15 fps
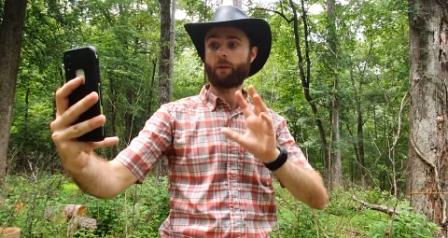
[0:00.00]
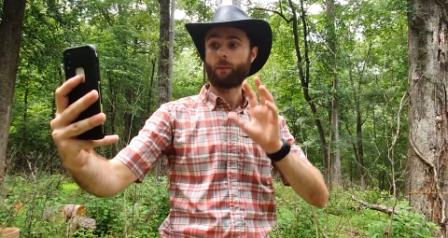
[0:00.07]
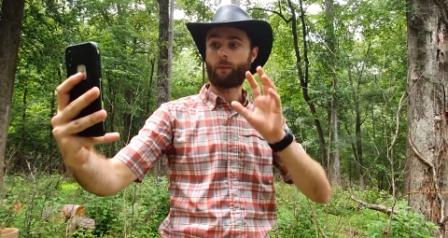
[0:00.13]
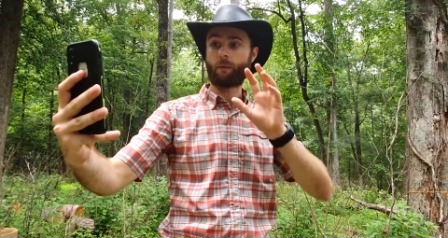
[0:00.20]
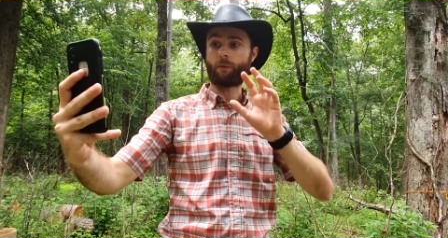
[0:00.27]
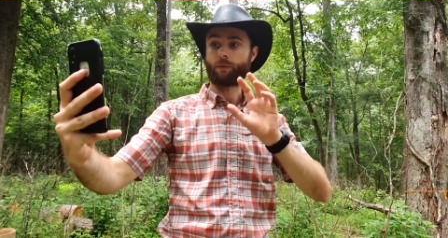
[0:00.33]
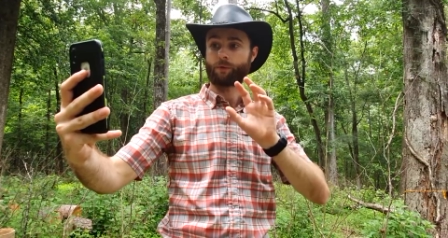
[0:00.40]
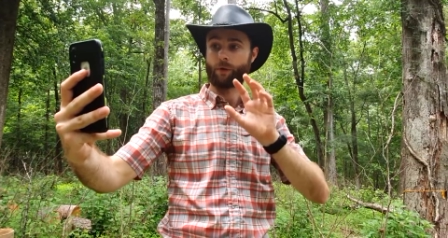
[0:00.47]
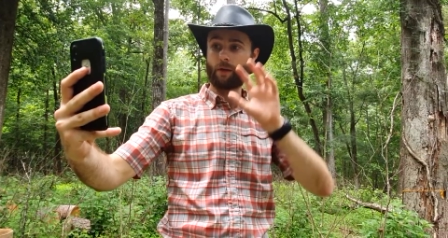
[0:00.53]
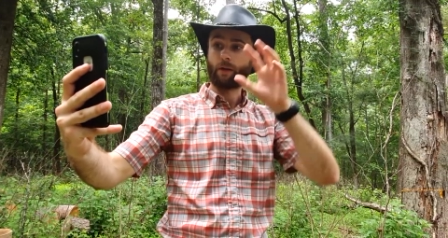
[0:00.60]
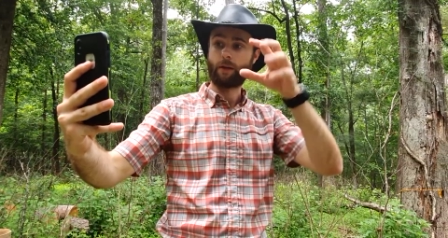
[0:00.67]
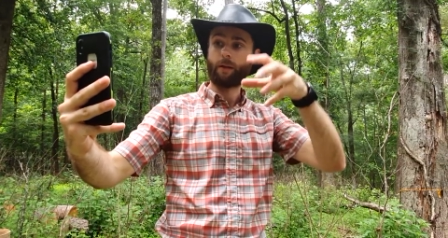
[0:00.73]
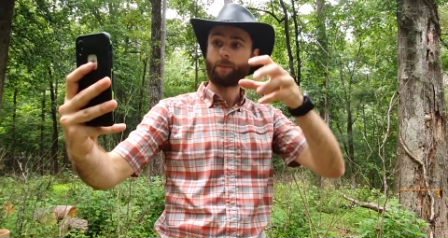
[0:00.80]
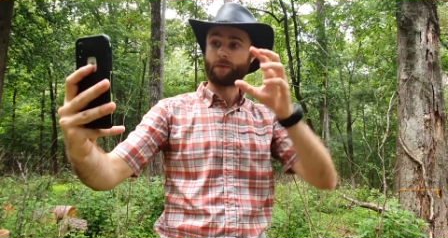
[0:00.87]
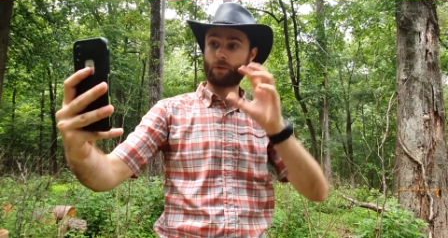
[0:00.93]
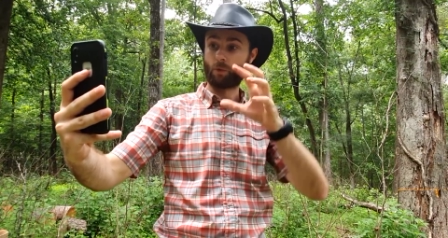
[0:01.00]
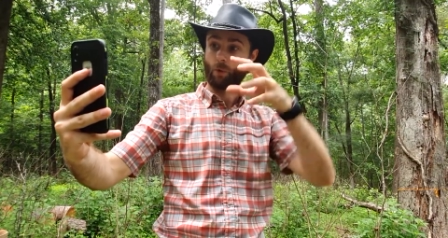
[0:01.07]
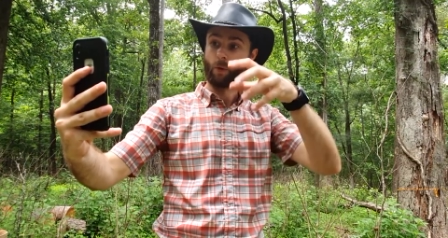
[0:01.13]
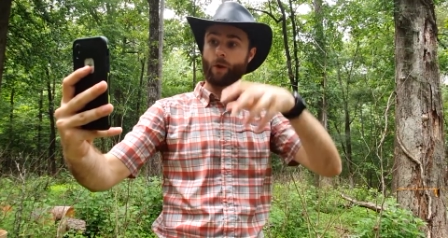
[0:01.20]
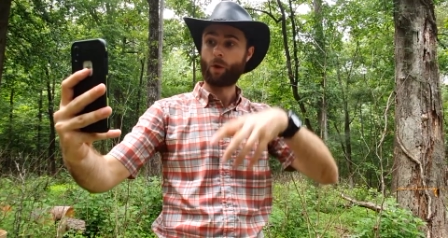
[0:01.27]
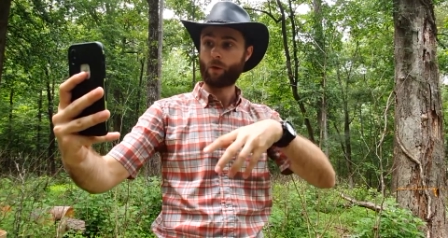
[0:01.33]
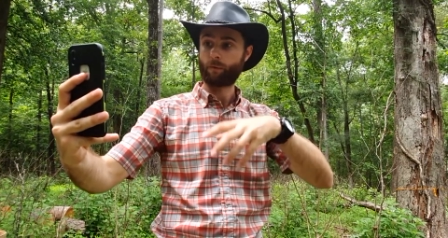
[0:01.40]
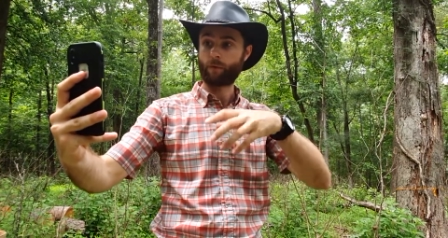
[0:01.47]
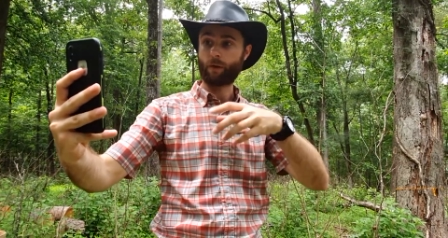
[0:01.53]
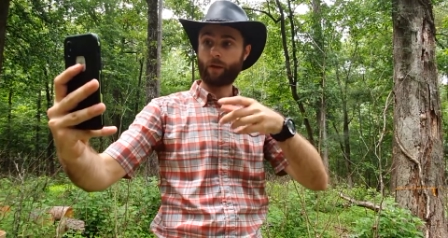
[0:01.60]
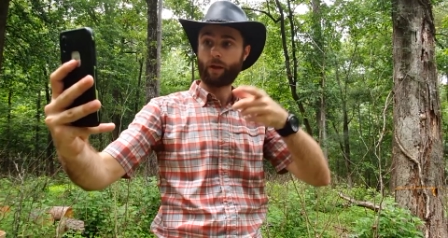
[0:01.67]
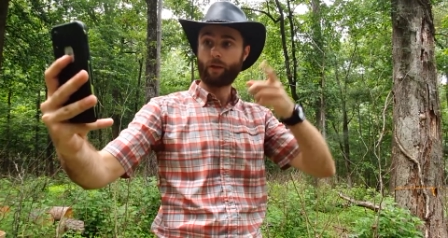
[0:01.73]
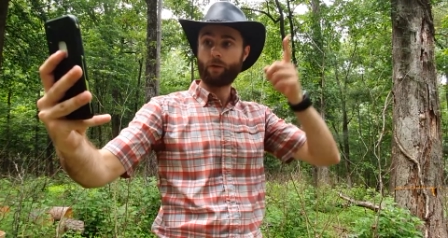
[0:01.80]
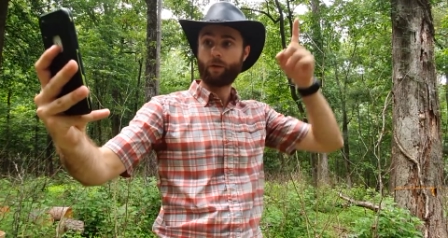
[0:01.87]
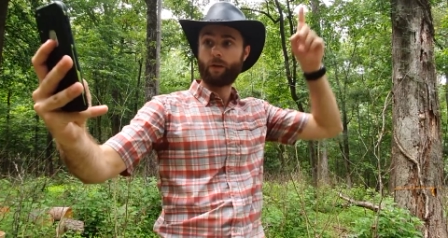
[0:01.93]
the tree keeps growing over it,
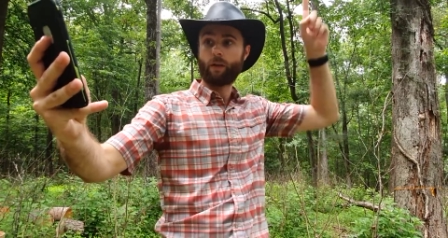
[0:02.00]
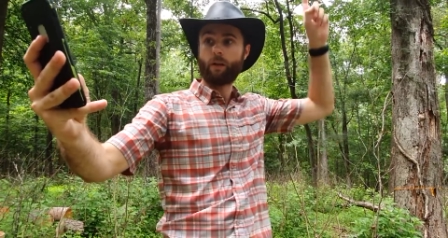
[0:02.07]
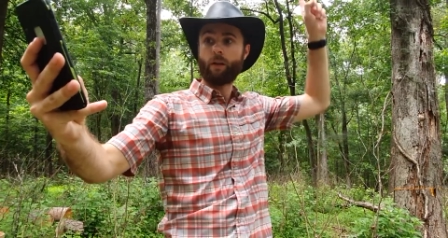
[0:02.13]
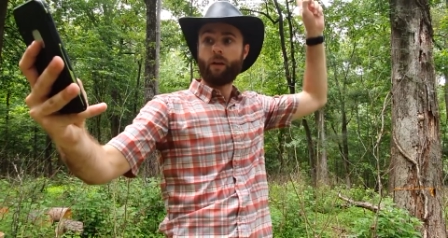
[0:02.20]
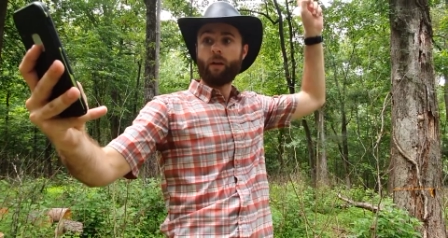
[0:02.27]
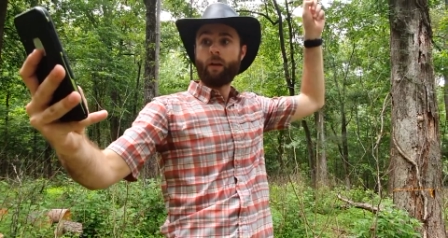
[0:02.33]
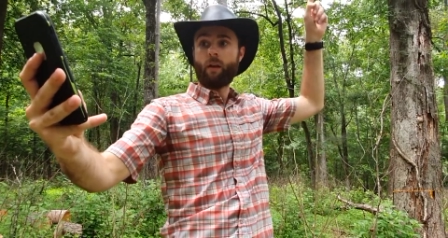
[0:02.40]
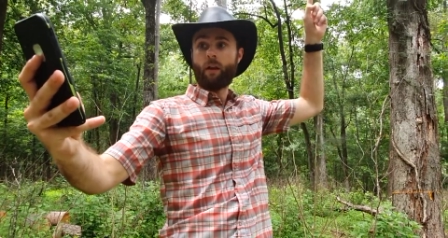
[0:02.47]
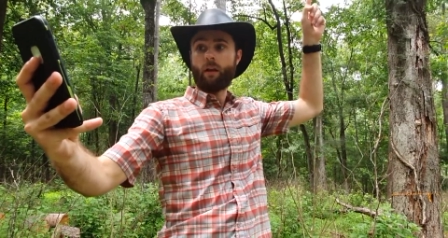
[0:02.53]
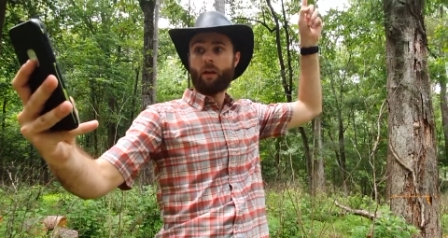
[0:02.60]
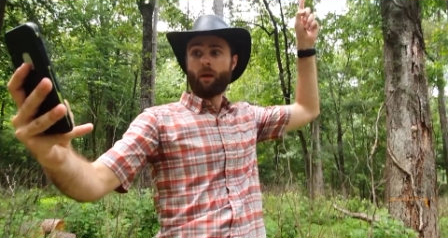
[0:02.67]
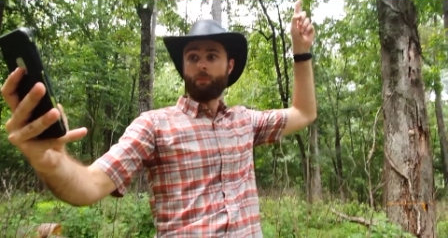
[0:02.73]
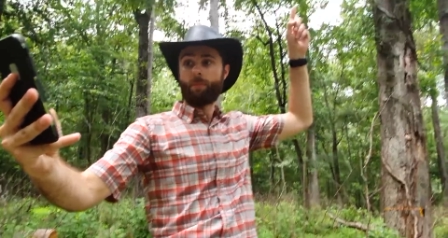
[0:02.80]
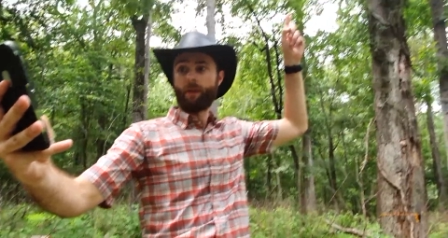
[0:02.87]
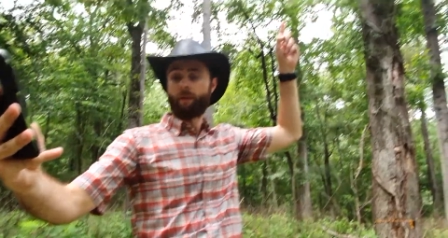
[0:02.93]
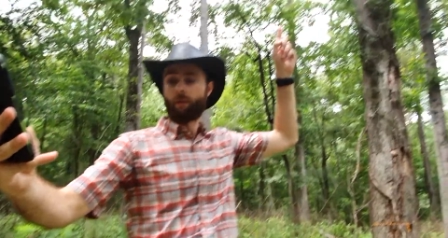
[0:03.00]
and you get a big